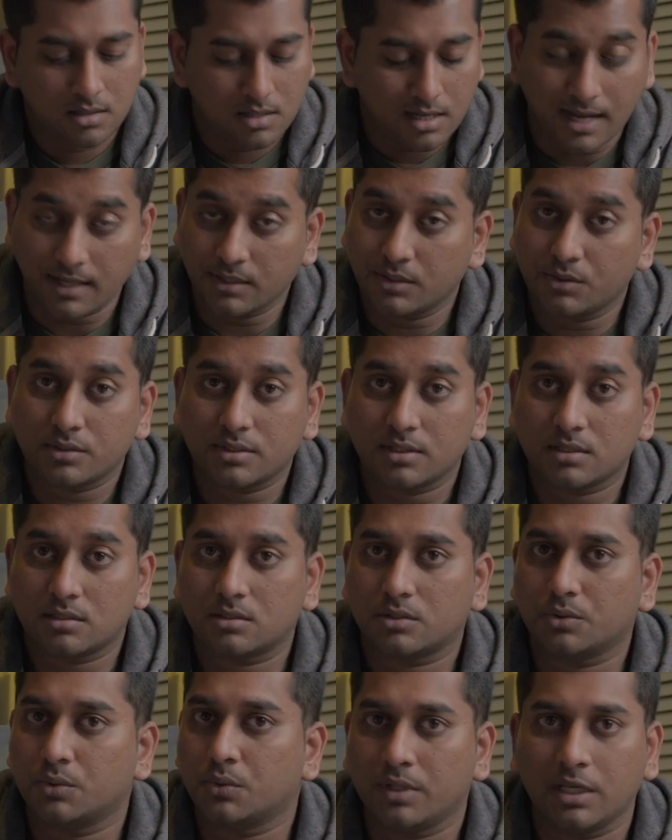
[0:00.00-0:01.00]
I use it
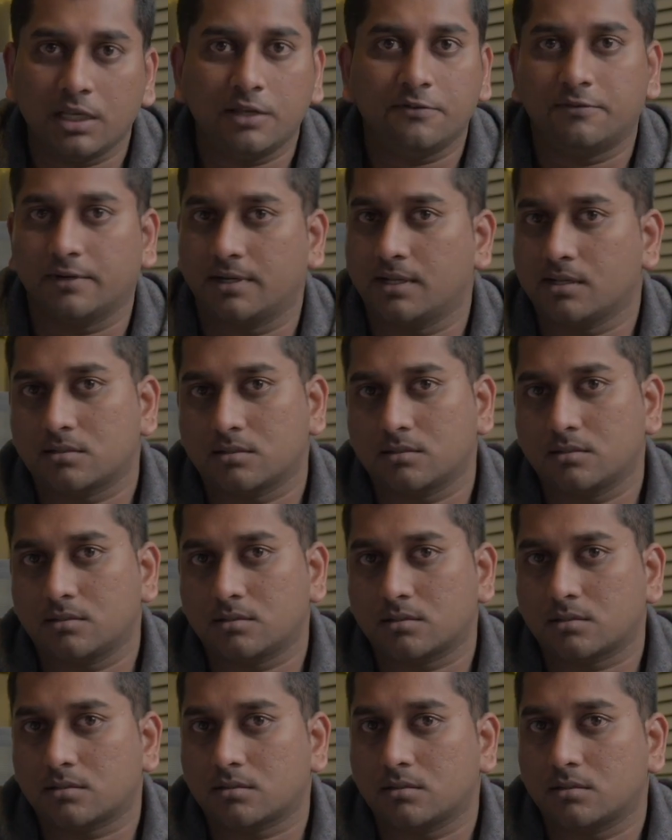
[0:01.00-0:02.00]
only for
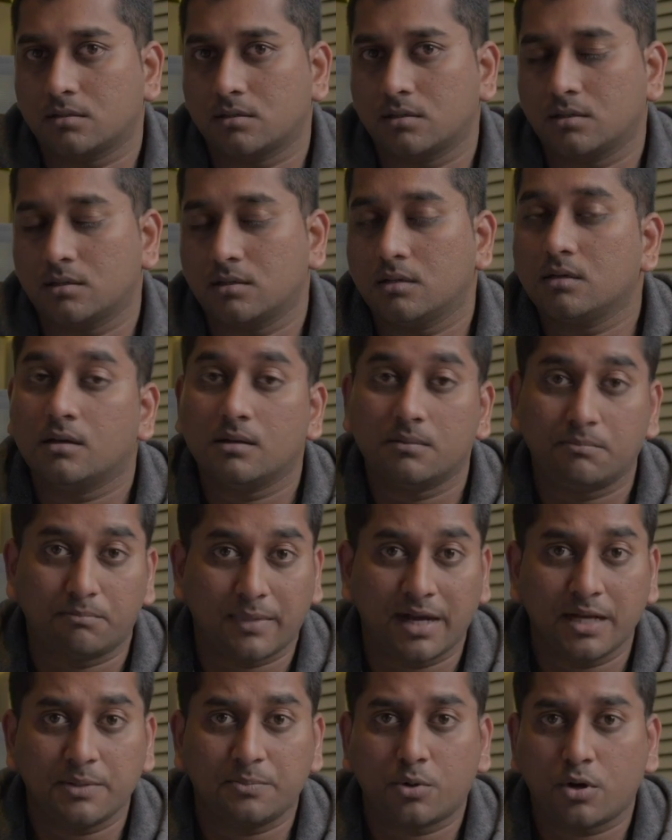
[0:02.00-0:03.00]
desserts.
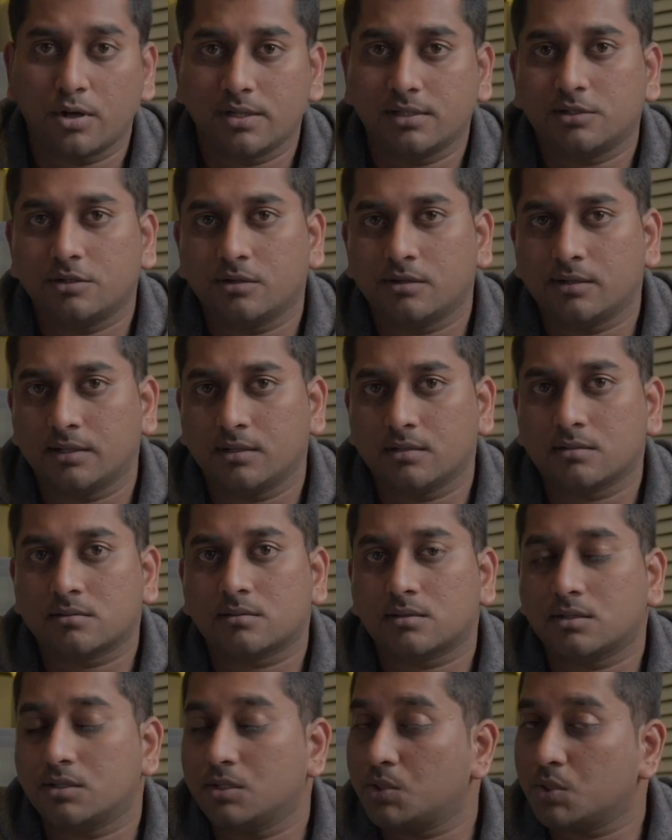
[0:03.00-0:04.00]
My point here is
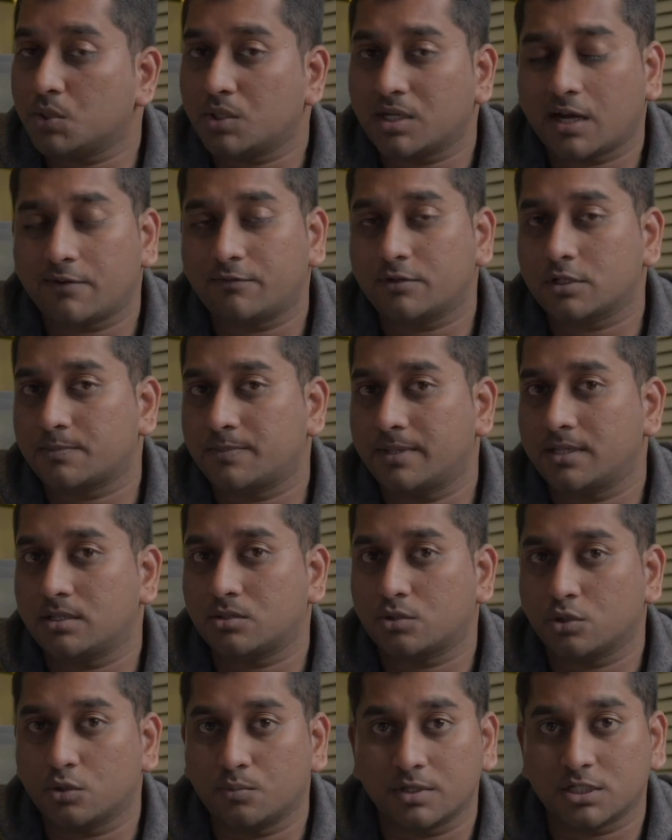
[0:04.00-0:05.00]
you don't have to spend
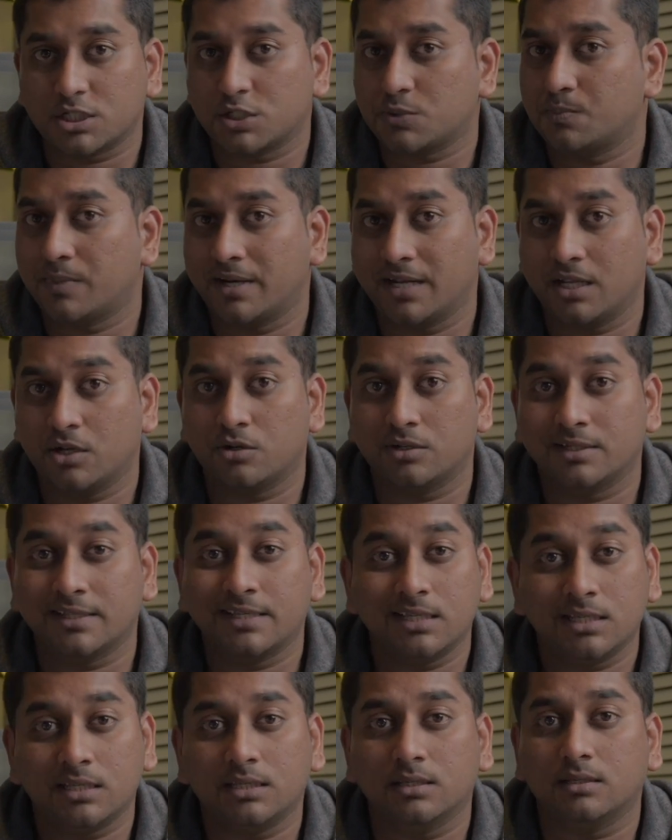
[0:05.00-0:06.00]
so much money on
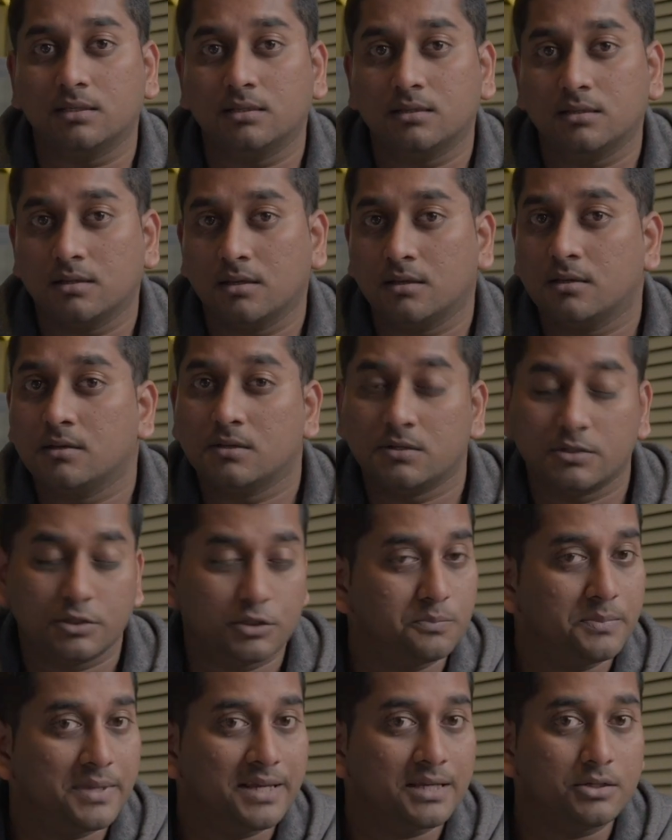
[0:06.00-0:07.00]
ghee to
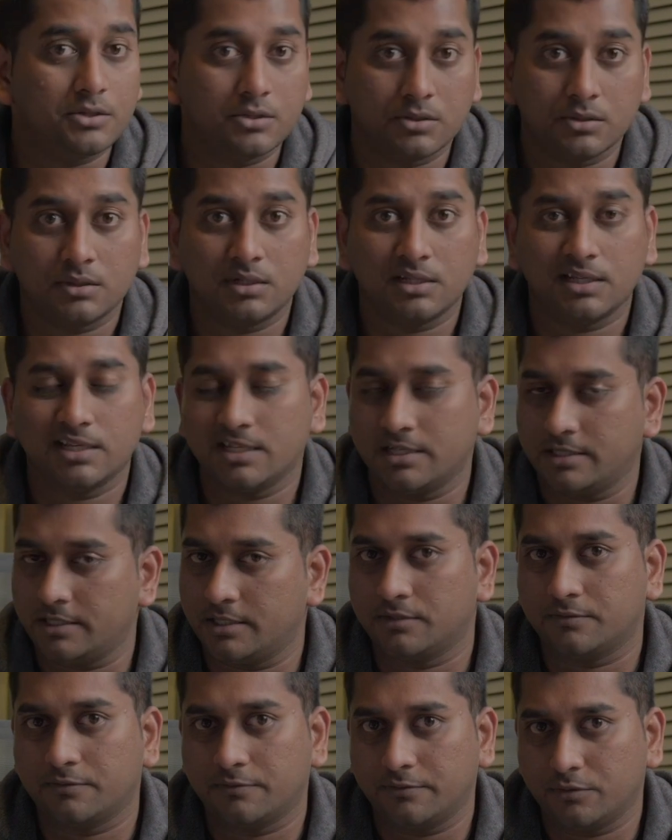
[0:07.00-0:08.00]
make good
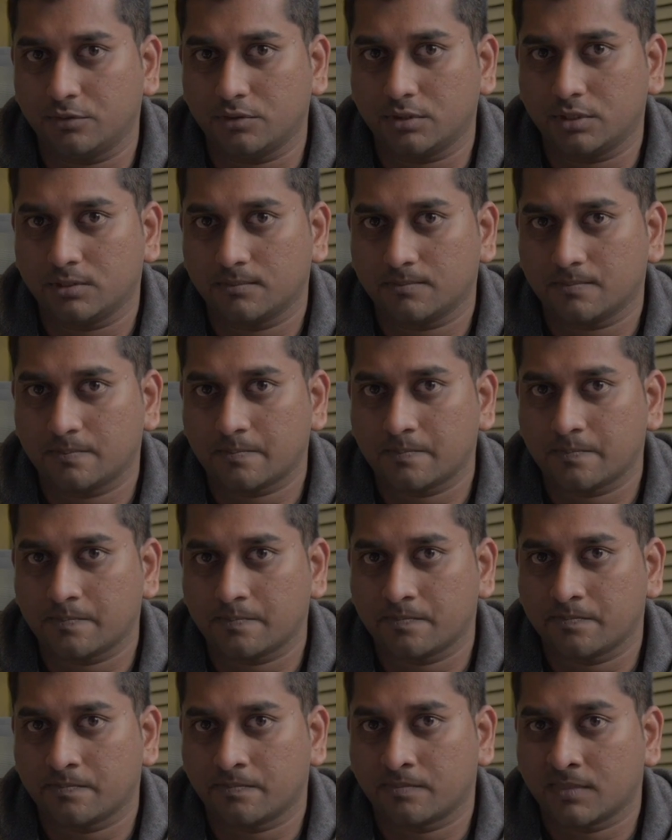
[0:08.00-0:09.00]
Indian food.
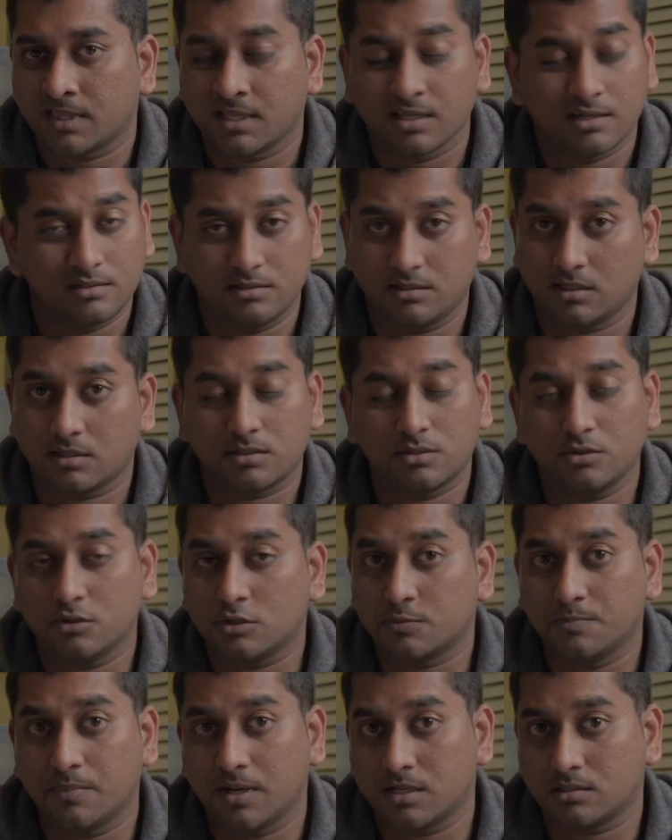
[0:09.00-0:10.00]
Just use
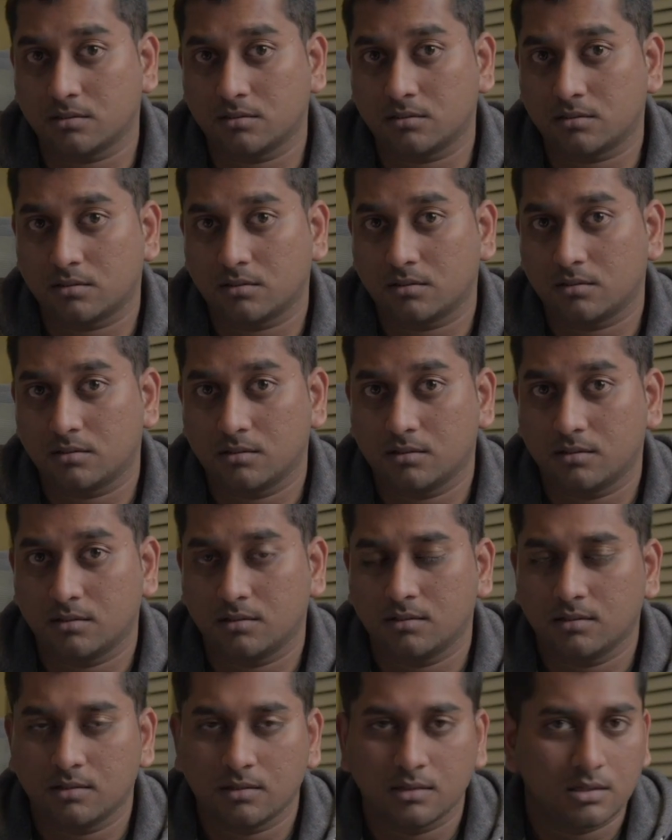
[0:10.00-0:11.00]
butter.
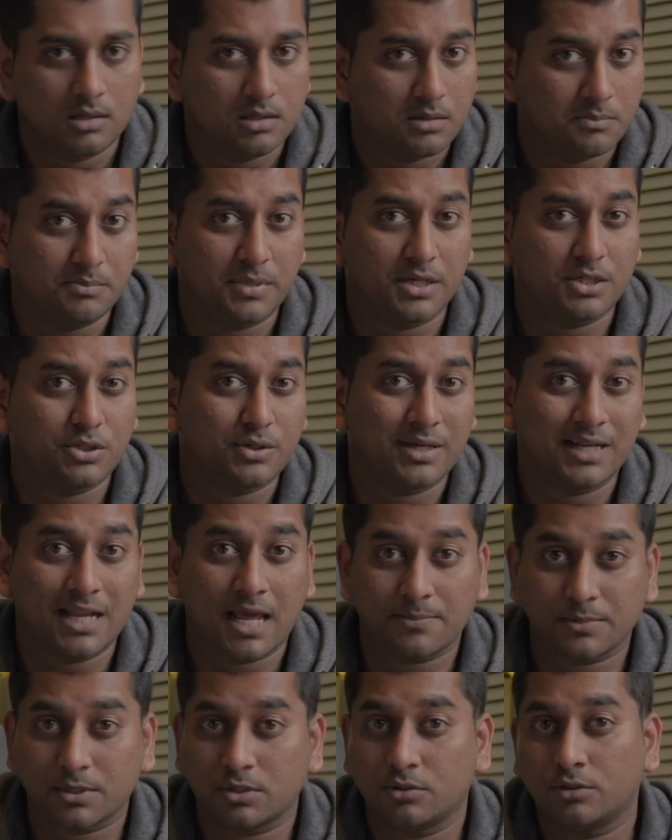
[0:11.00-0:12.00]
But you can
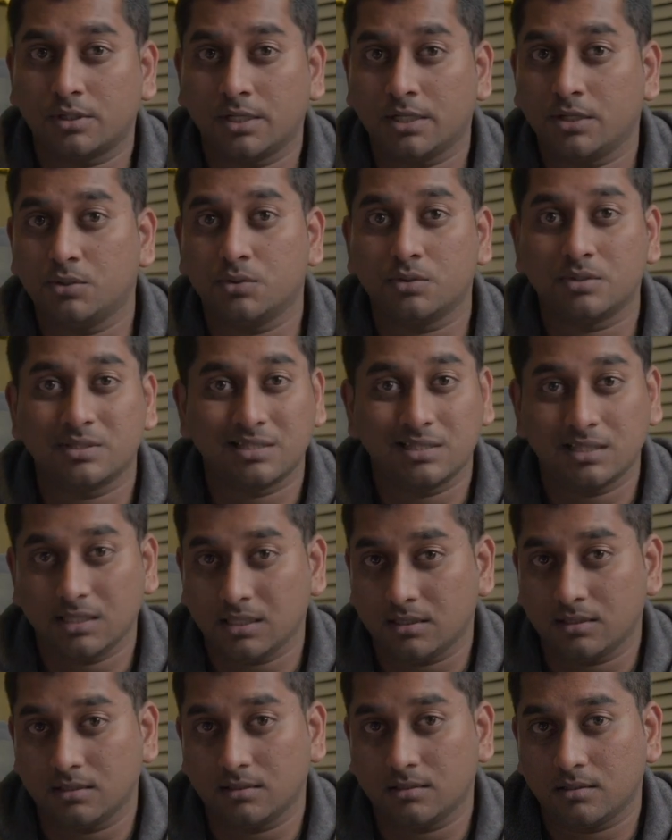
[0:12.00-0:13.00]
absolutely use
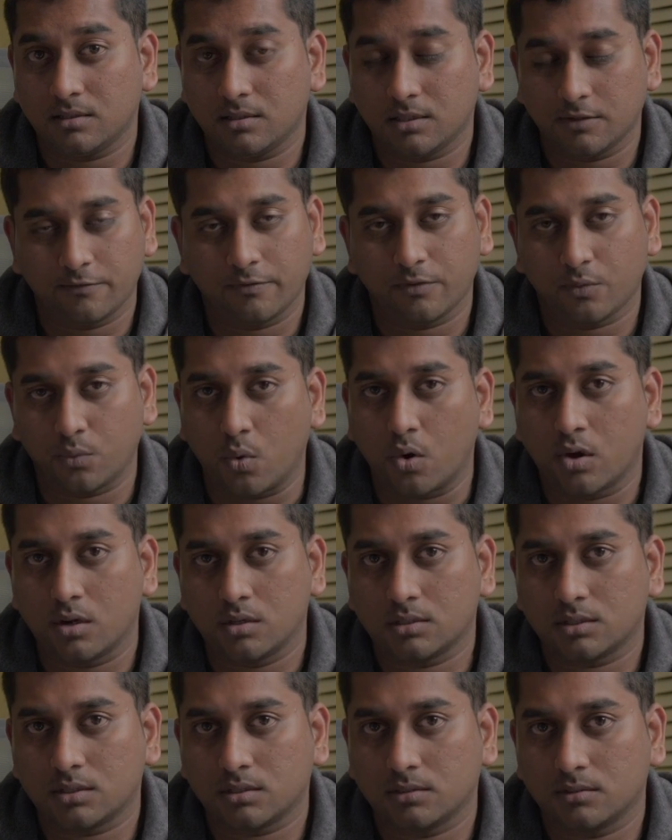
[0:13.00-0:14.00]
ghee if you
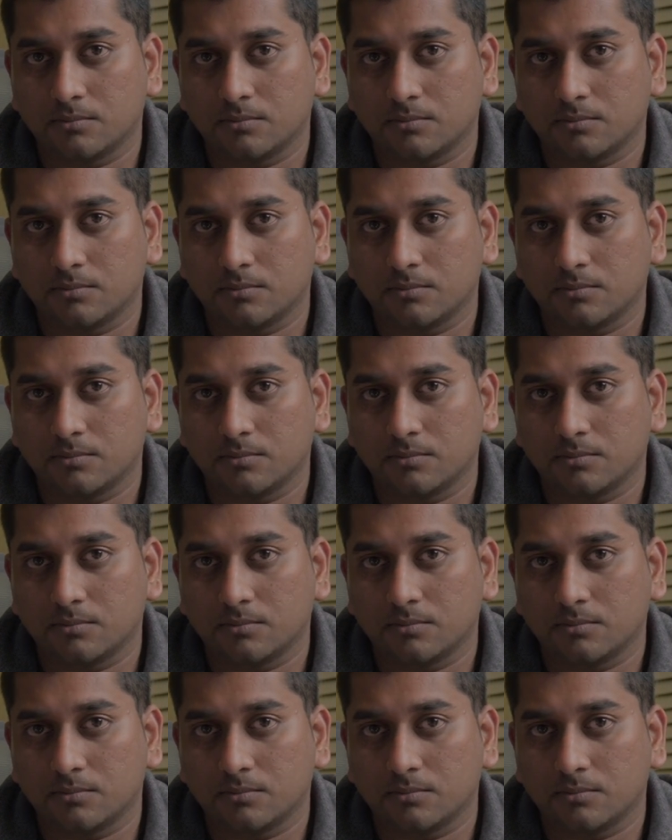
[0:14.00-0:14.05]
want.